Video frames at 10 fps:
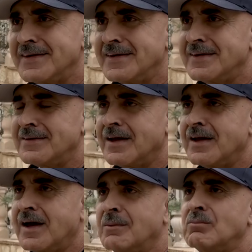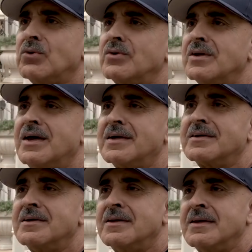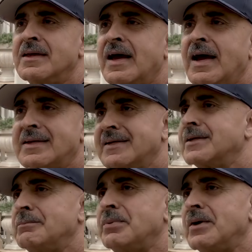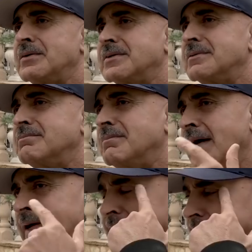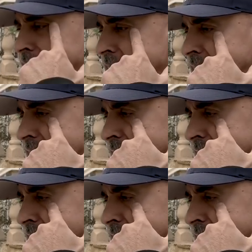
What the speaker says: And I'm more like, I can compare my